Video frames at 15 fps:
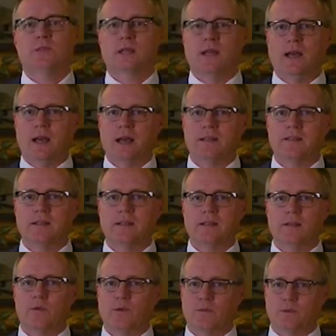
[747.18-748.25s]
de Cock's
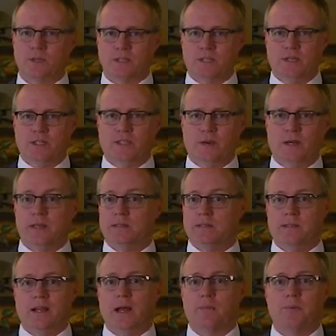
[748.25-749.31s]
university training
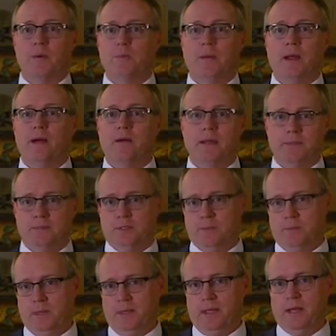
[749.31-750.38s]
did not prepare him to
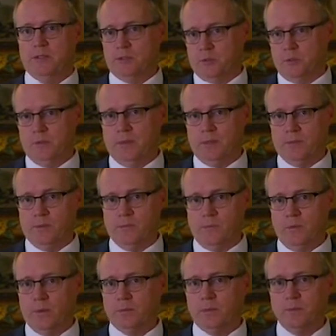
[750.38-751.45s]
be a truly
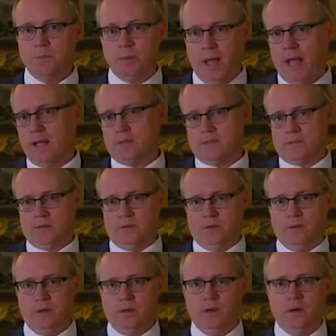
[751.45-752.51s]
reformed
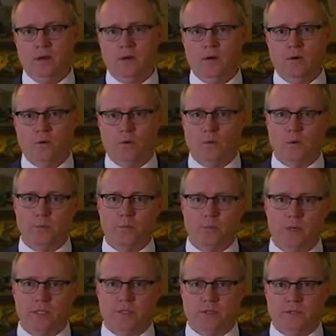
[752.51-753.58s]
pastor or
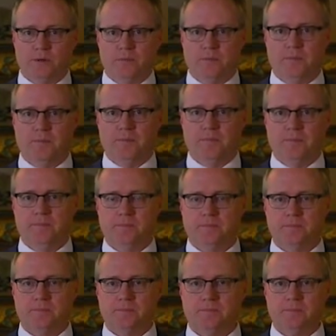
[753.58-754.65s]
preacher.
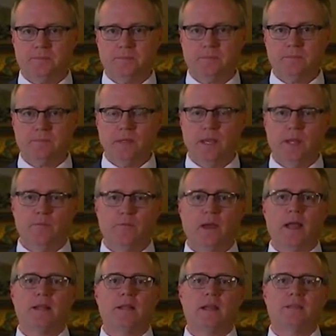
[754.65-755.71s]
In
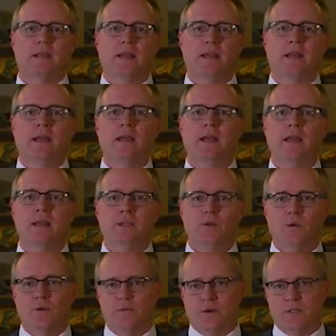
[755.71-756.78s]
fact, as a
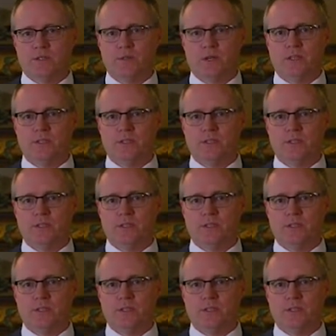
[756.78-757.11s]
university